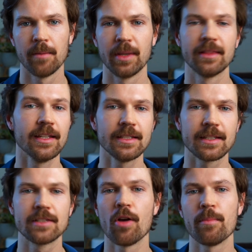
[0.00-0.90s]
But this
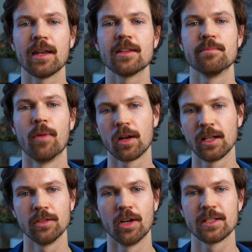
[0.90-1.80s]
does not mean it's model
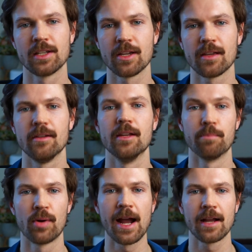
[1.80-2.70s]
agnostic in
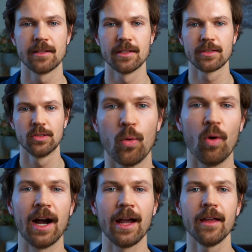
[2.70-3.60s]
practice.
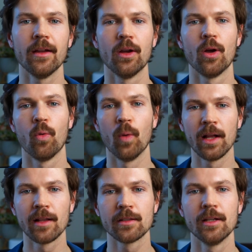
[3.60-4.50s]
Why?
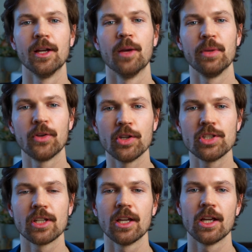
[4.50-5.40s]
Well,
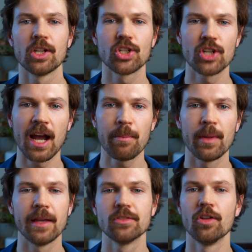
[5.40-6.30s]
because SHAP
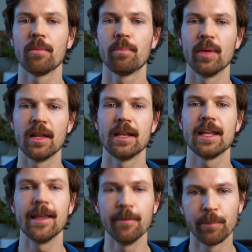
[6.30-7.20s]
has not been
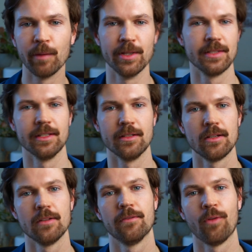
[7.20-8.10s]
implemented
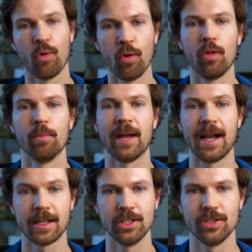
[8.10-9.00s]
for all
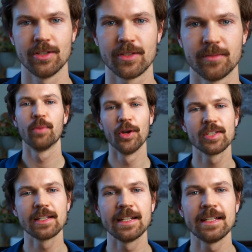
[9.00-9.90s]
packages.
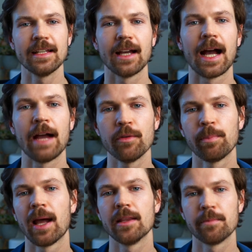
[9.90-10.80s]
Personally, I've
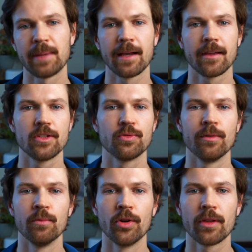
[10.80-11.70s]
applied the package
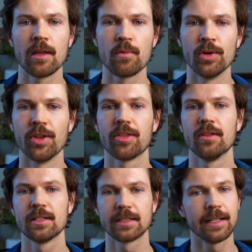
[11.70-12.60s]
when working with
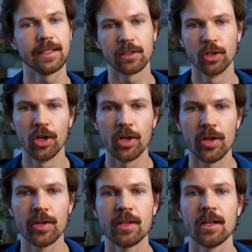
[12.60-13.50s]

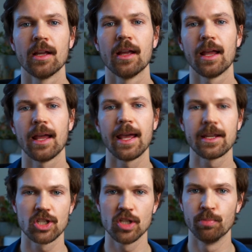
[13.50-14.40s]
scikit-learn,
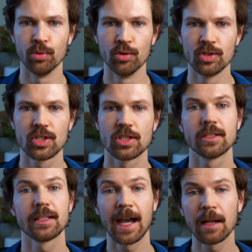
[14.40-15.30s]
XGBoost,
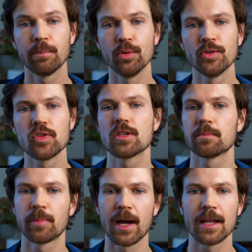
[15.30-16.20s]
CatBoost,
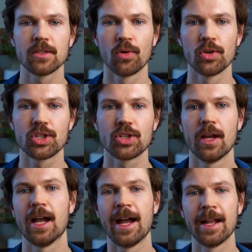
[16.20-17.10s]
PyTorch,
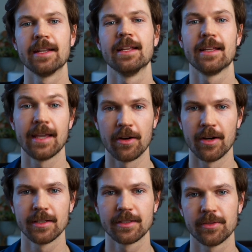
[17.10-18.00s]
and
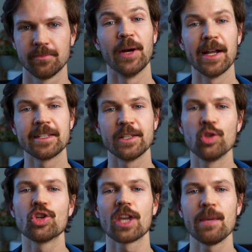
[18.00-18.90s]
Keras. But you
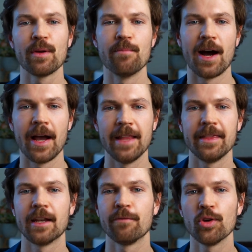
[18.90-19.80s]
should keep in mind
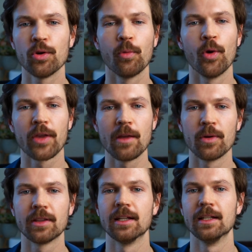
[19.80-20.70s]
that if you're working
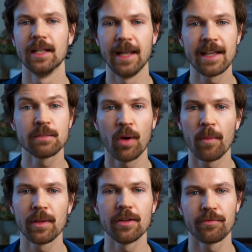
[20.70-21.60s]
with a less
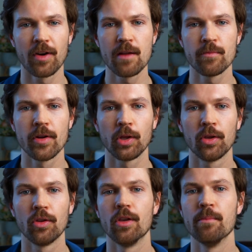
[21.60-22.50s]
popular framework,
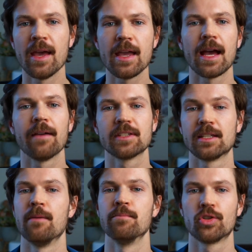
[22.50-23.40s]
you may have
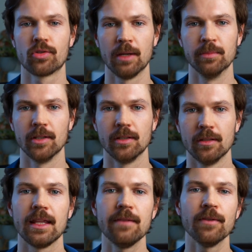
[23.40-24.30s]
some trouble
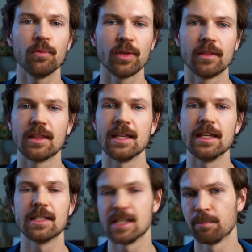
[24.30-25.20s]
even with the
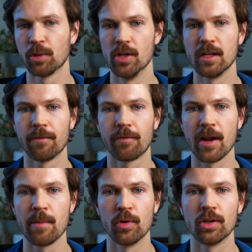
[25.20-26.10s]
deep learning
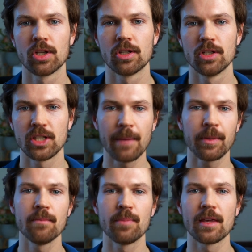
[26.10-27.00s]
frameworks, SHAP
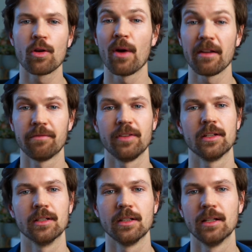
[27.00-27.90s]
can be quite
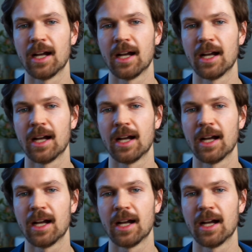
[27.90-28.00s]
fickle.